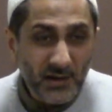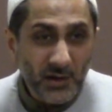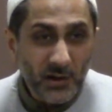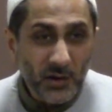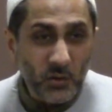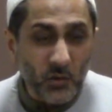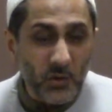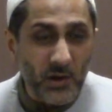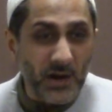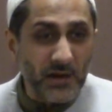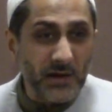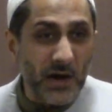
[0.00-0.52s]

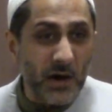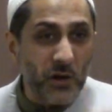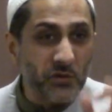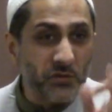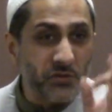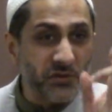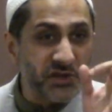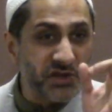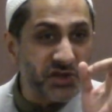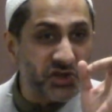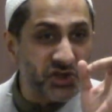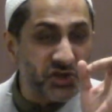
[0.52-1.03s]
Look at how
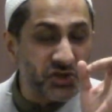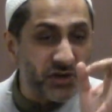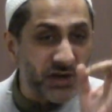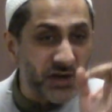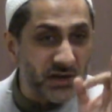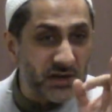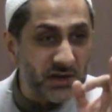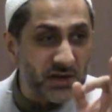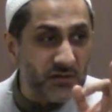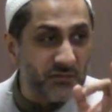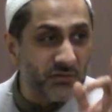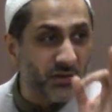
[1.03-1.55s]

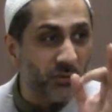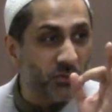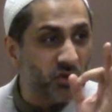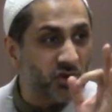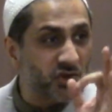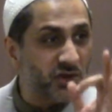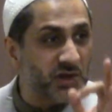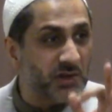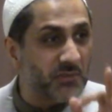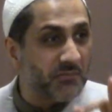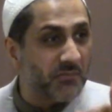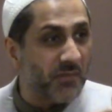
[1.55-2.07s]
restrictive the
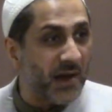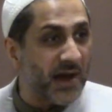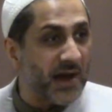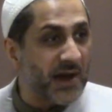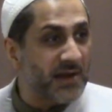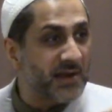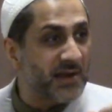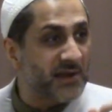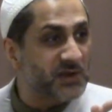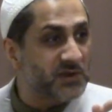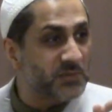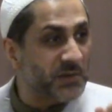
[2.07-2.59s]
Muslim
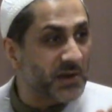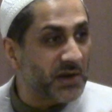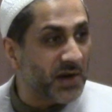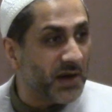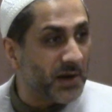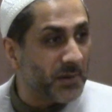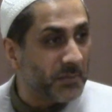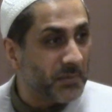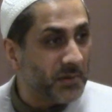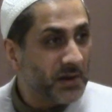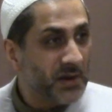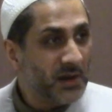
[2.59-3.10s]
mind has
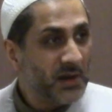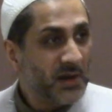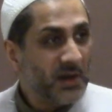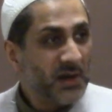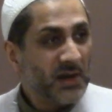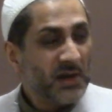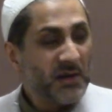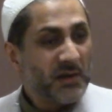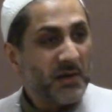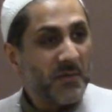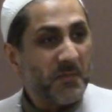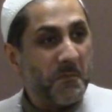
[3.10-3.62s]
become.
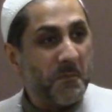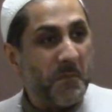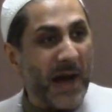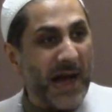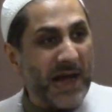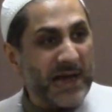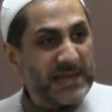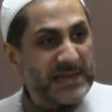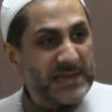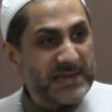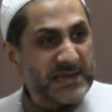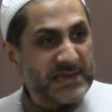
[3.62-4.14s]

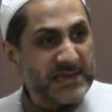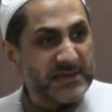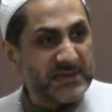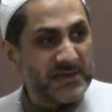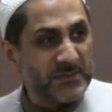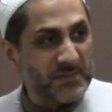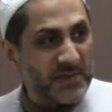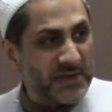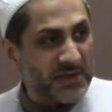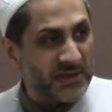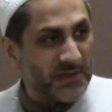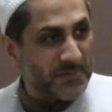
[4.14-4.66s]

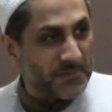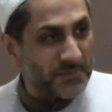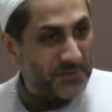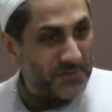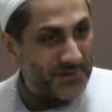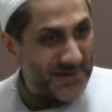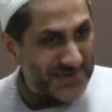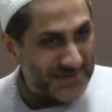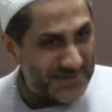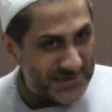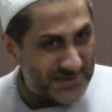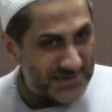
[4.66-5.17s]
Mahdiism in the
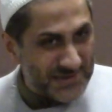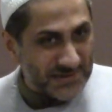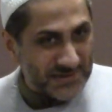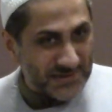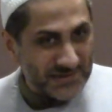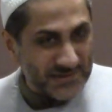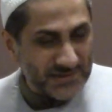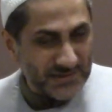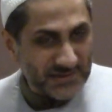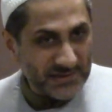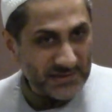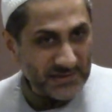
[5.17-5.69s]
present
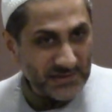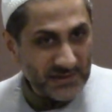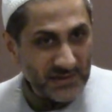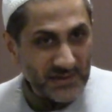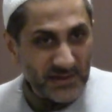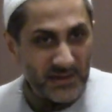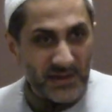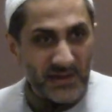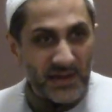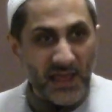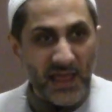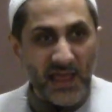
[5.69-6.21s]

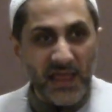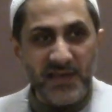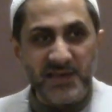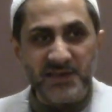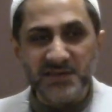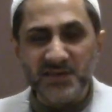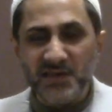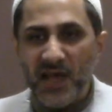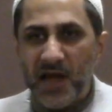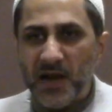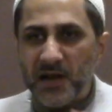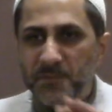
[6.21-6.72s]

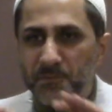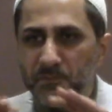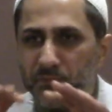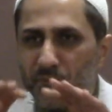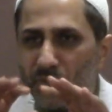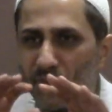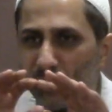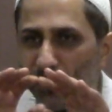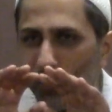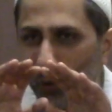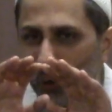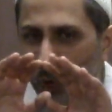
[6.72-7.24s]
is that
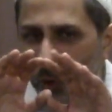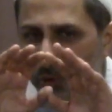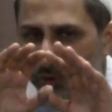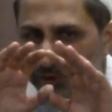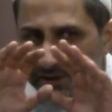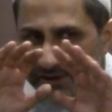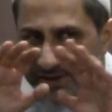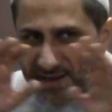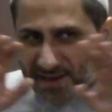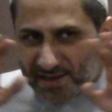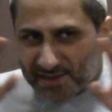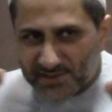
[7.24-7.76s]

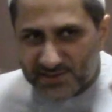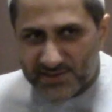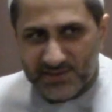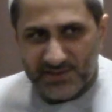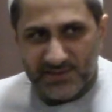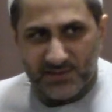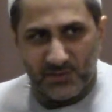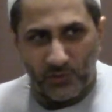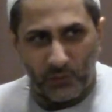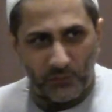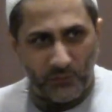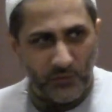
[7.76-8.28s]

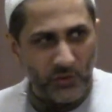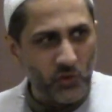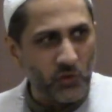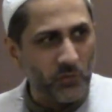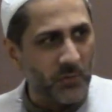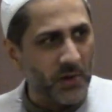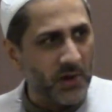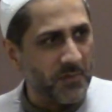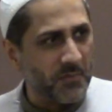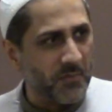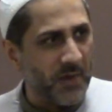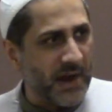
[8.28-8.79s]
broadness of
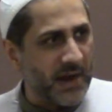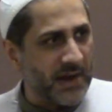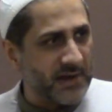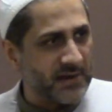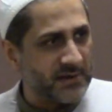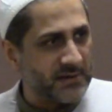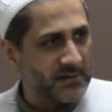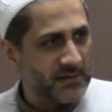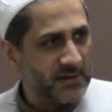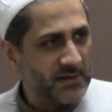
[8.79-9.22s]
human mind.